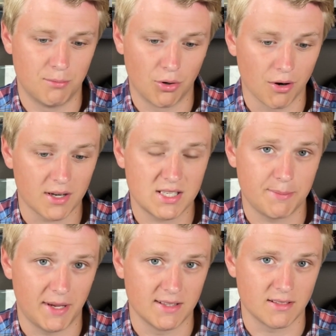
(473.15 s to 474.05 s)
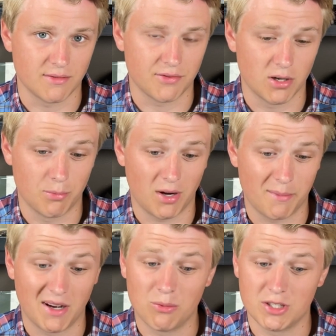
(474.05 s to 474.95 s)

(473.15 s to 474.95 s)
more expensive for a Bremont,